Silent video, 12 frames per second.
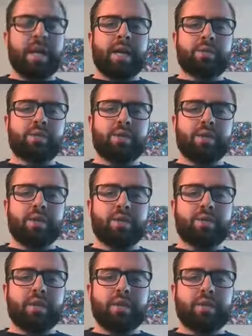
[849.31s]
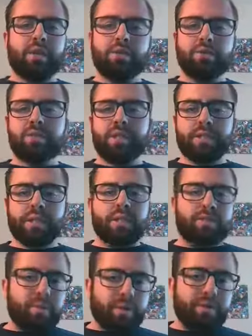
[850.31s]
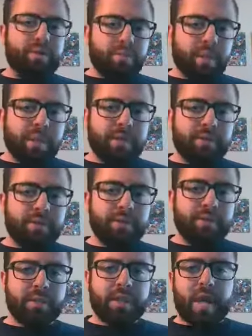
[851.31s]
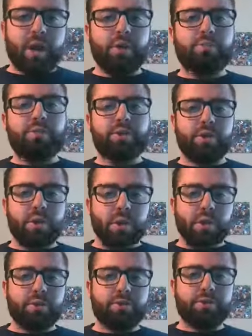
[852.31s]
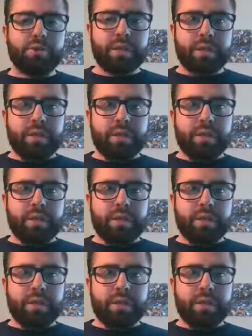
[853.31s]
And so those six other production planners help with those